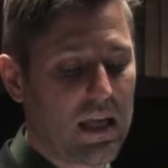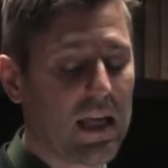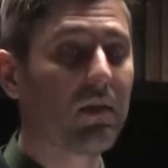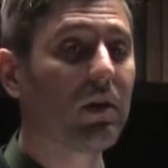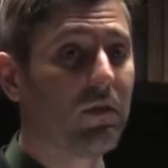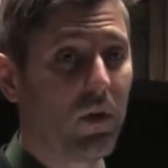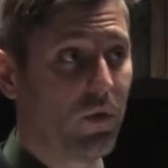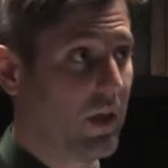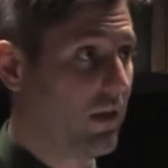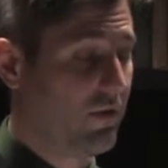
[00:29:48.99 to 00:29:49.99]
even if
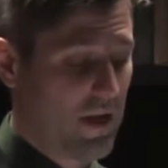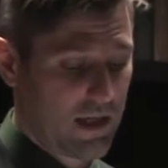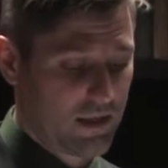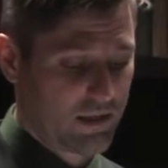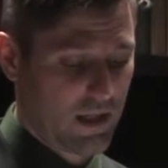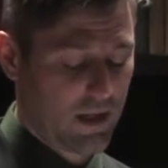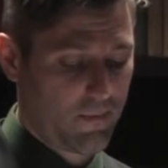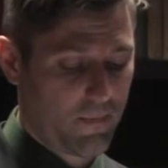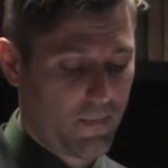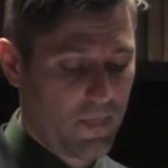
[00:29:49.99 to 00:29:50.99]
only in fantasy.
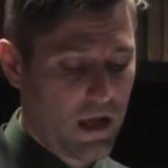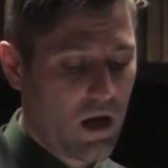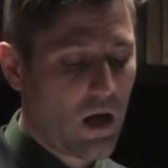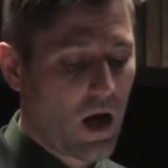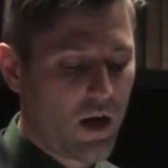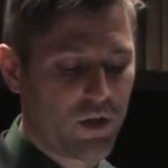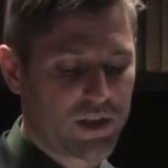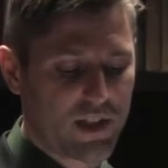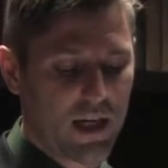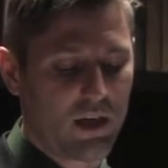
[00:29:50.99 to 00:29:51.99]

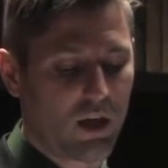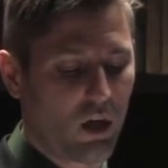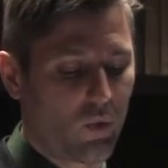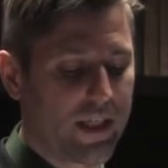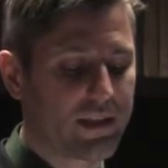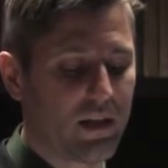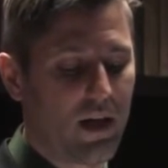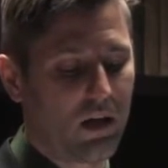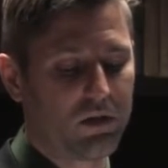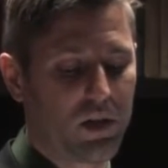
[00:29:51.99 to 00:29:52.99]
Understanding our
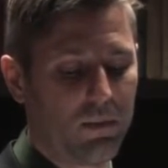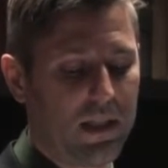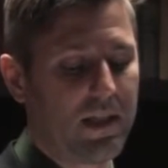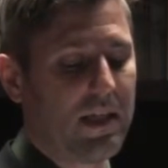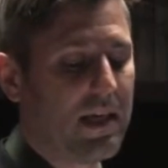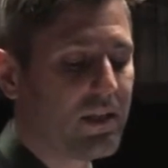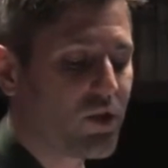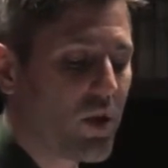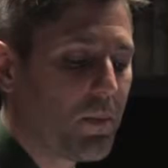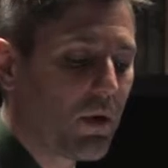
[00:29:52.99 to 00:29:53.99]
recent LGBT
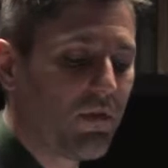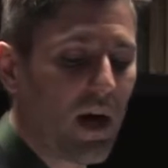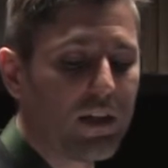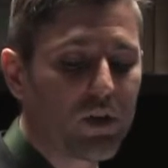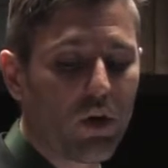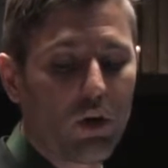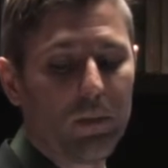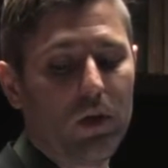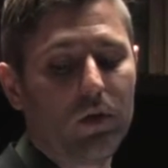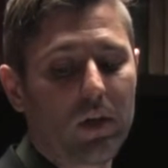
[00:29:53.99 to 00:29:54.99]
history provides a
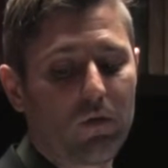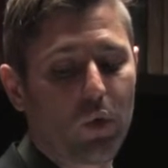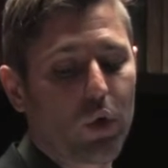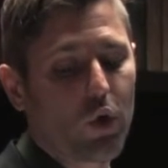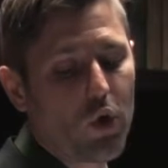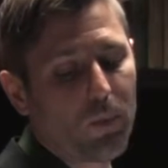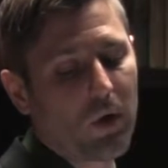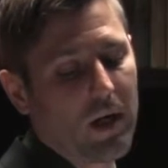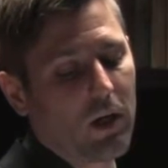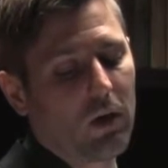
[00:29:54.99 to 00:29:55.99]
hermeneutic for
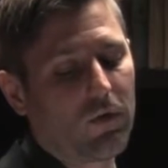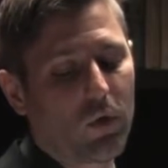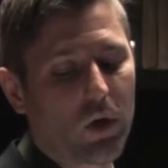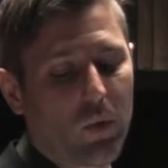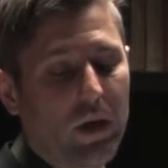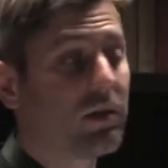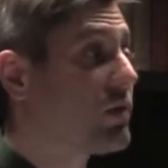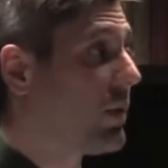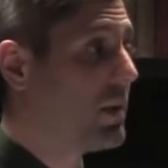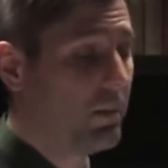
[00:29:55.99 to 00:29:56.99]
recuperating our forequeers
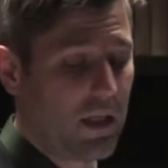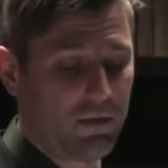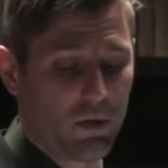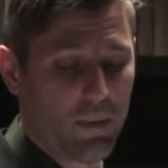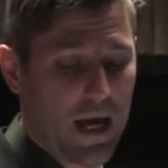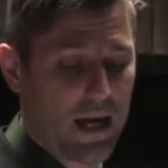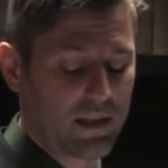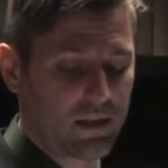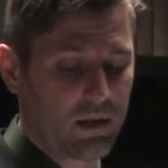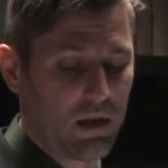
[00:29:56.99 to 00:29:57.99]
from the medieval
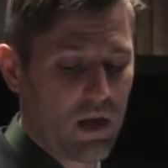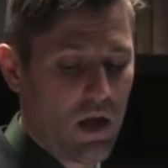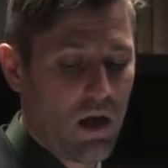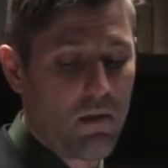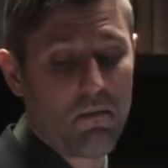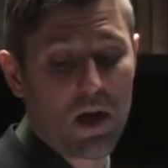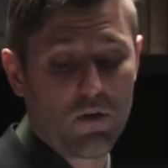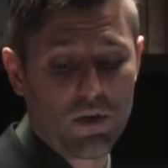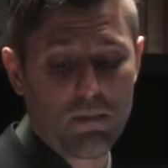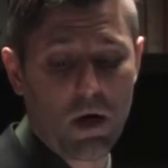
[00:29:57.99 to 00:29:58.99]
past.
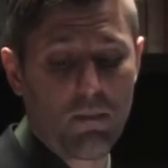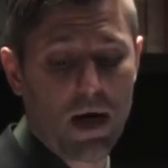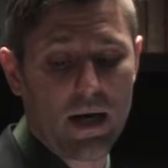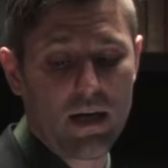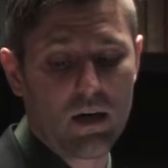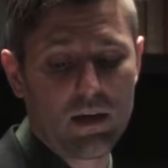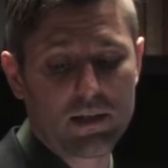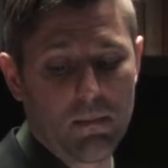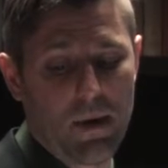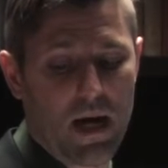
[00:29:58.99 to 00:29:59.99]
Male-female
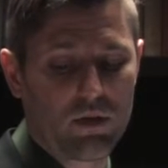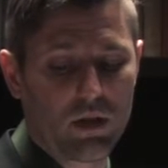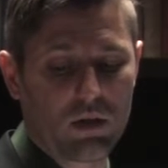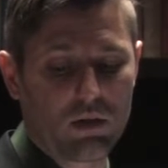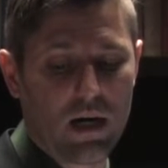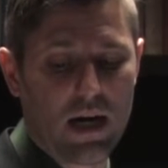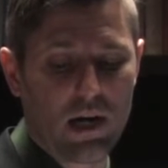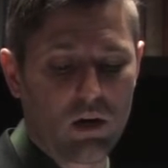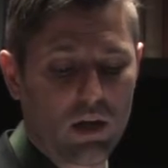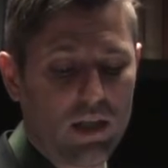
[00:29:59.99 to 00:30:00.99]
binaries and patriarchal
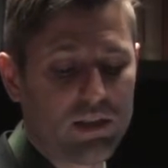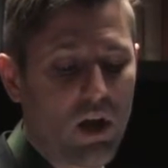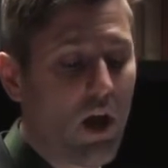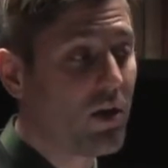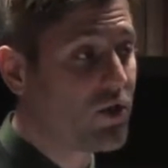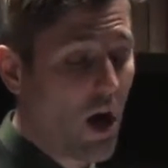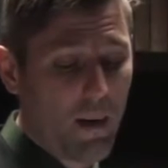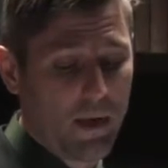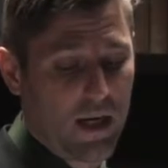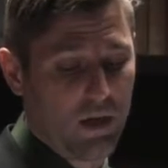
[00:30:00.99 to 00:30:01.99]
hierarchies
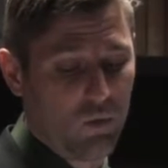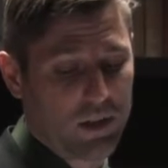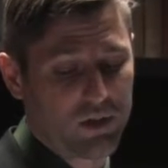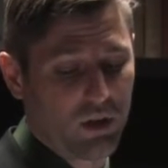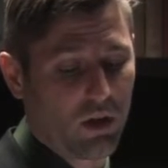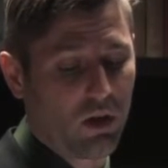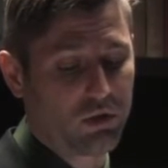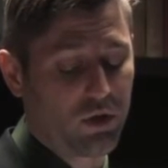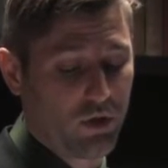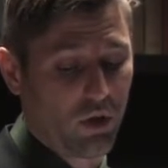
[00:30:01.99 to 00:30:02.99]
dominated Western
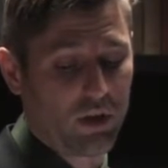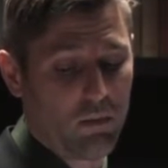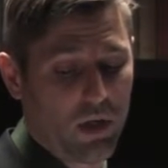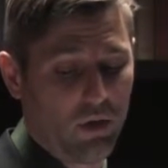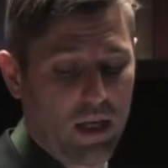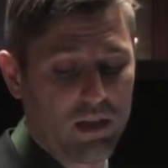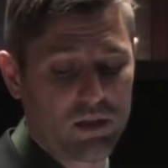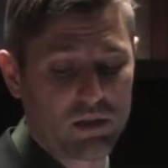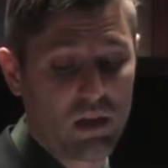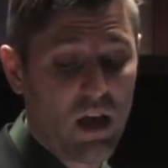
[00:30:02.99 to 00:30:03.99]
culture during the Middle
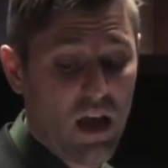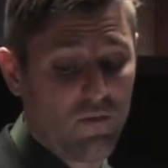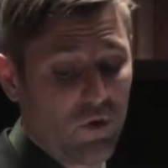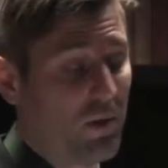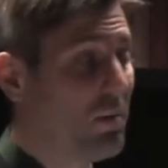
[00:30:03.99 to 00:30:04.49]
Ages, and for